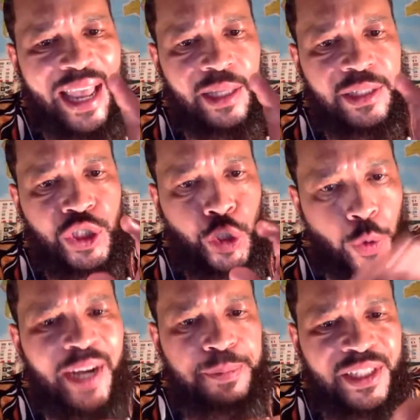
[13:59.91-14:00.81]

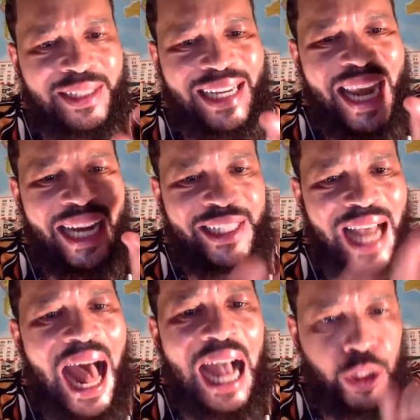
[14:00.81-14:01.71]
scriptures and they
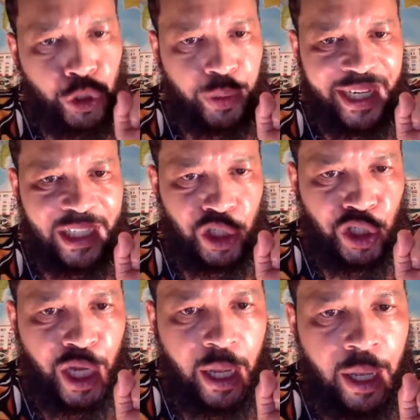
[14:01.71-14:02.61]
doctrine and
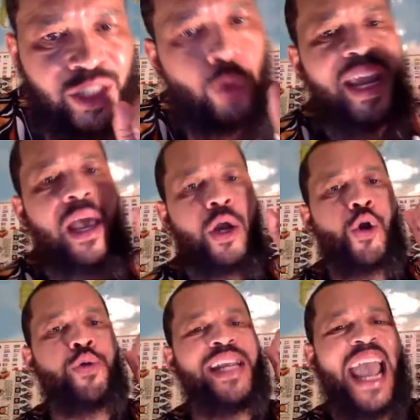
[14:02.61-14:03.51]
shit. So they'll
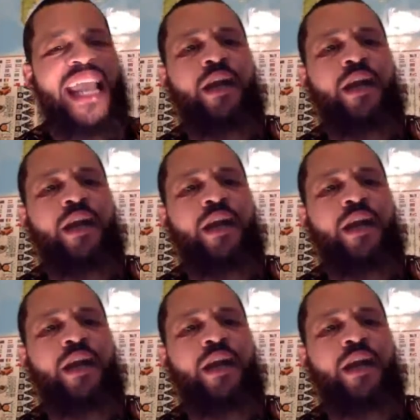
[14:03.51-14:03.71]
create